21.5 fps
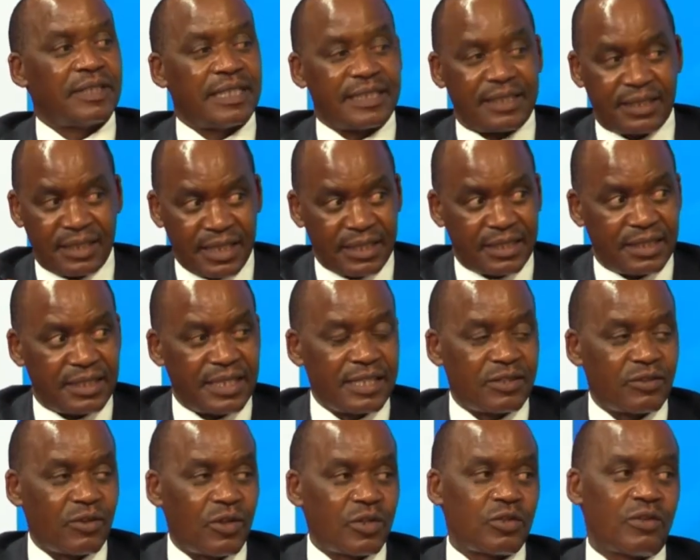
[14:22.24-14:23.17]

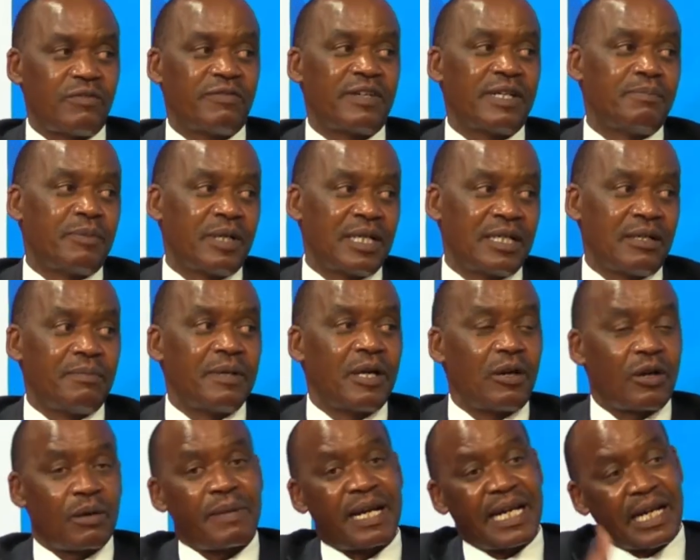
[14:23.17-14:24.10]
That's also very important. Nambia
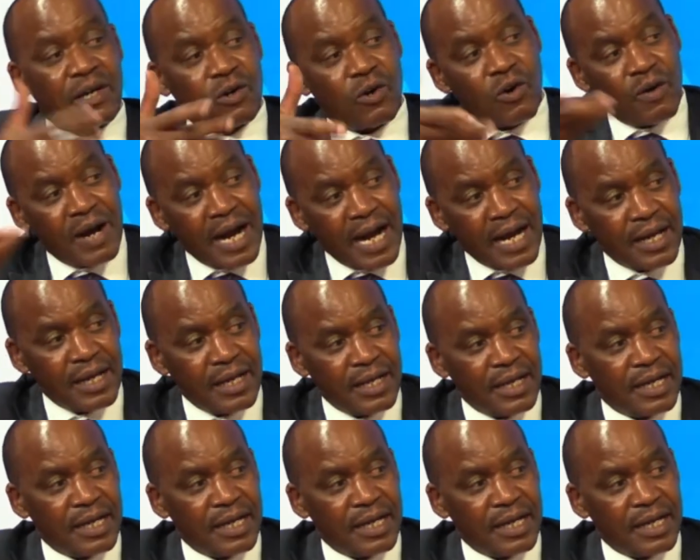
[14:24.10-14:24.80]
wanakuma takowa,